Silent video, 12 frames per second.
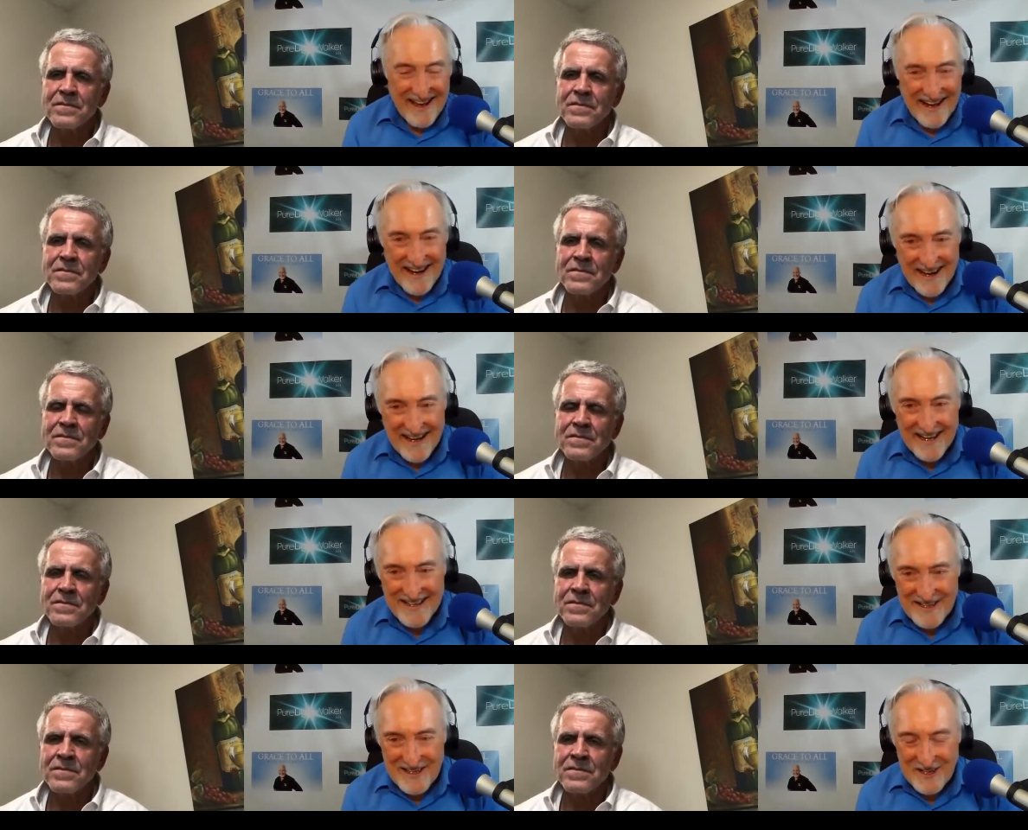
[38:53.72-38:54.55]

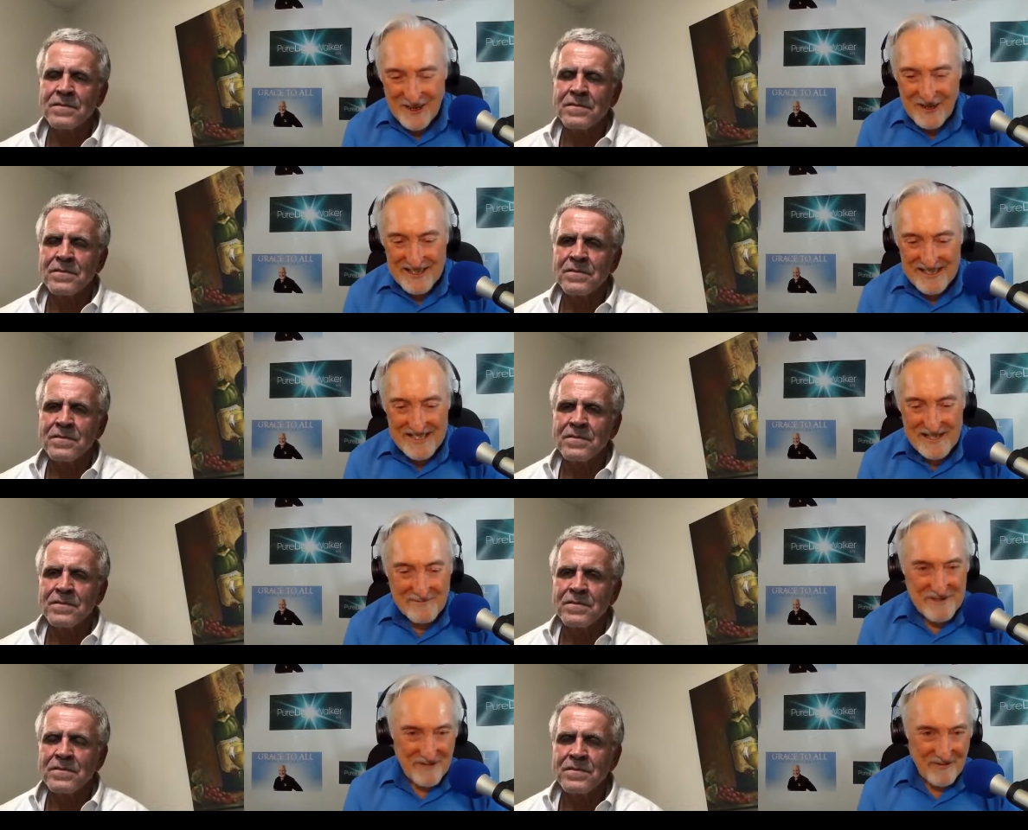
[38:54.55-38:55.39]
Speaker 1: uh, it, you know, it
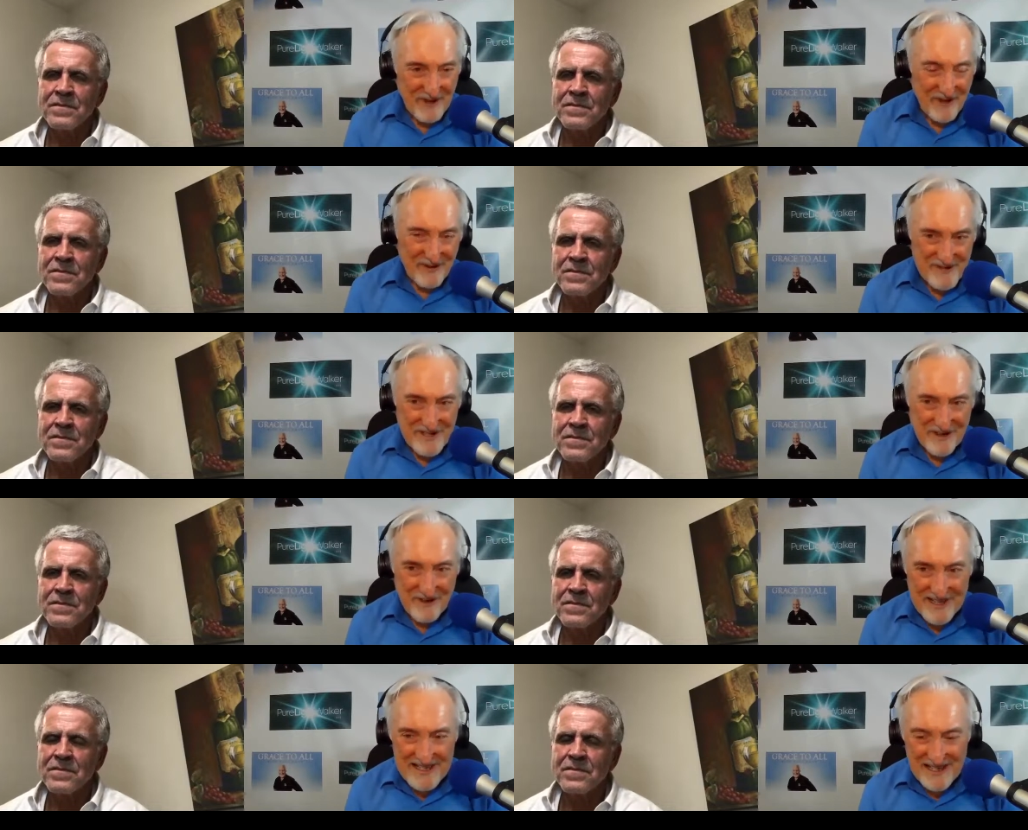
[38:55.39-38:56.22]
just seems to flow
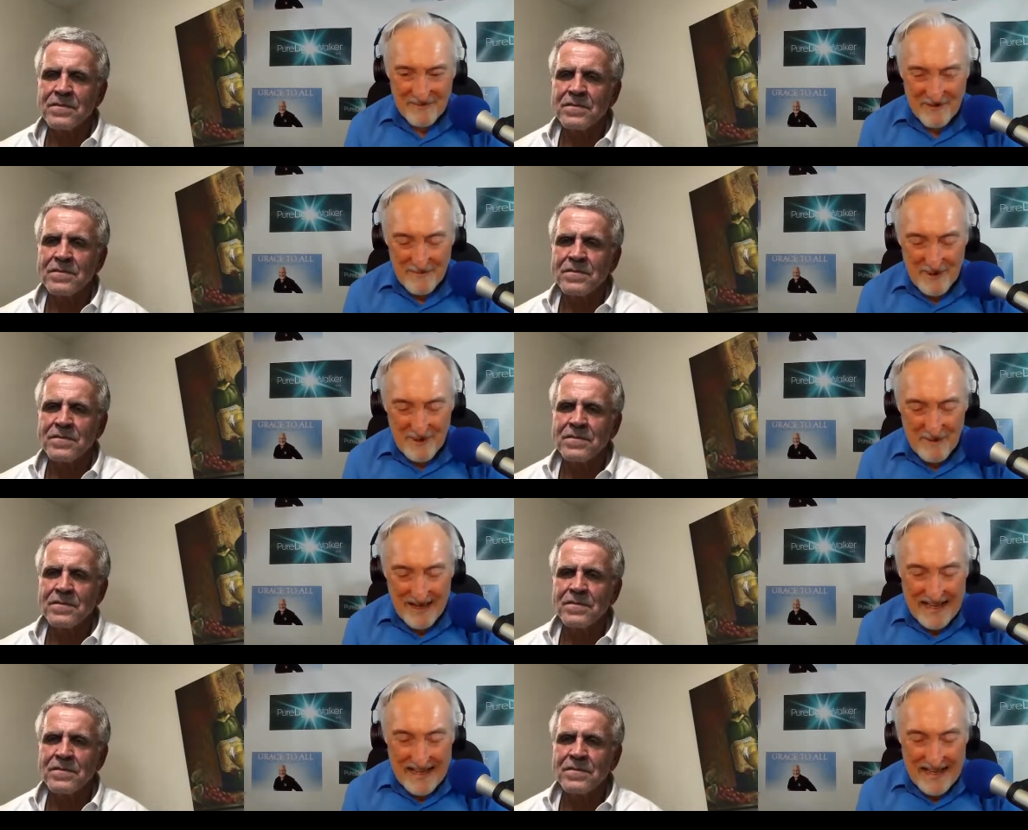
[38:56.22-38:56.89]
so easily from you.